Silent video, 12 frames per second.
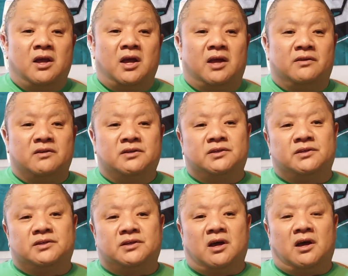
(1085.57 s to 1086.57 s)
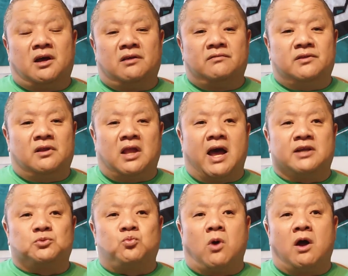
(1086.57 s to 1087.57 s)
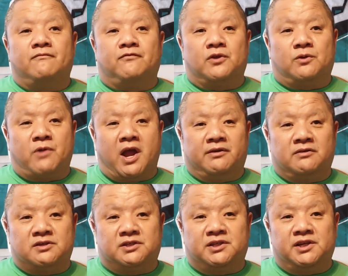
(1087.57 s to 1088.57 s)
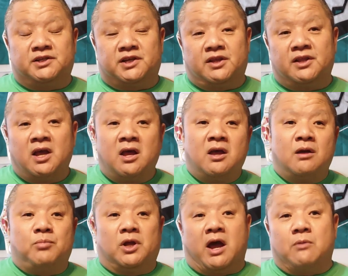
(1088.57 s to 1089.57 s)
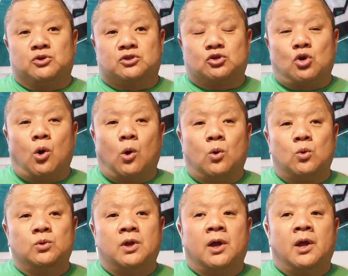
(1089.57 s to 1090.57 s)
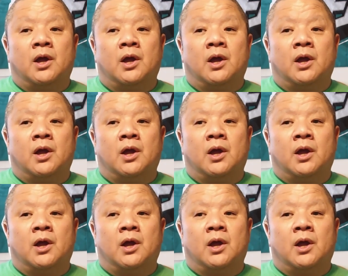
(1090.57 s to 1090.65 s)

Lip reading: And this is the last one for the regular season, but I was told